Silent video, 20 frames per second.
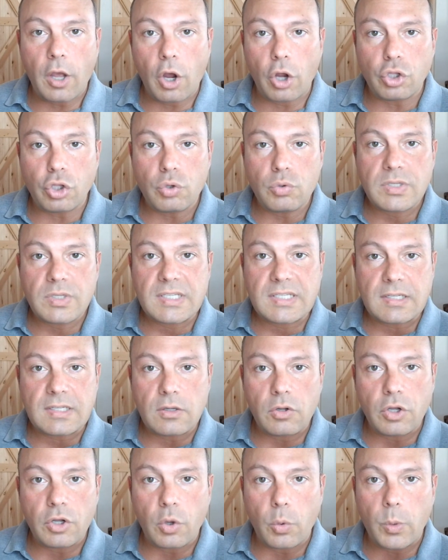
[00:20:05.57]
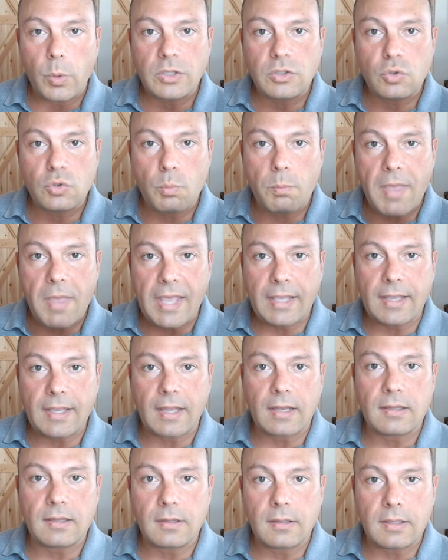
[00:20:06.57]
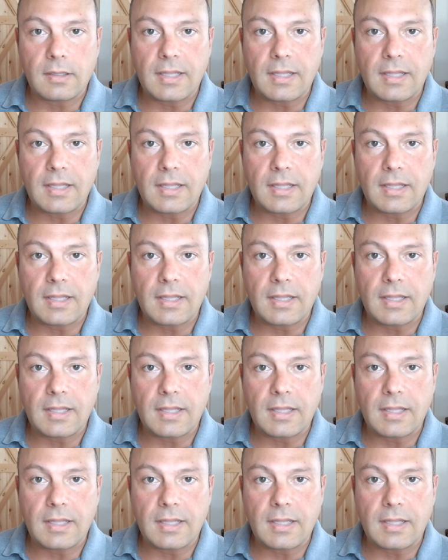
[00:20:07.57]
Are you still going to make it?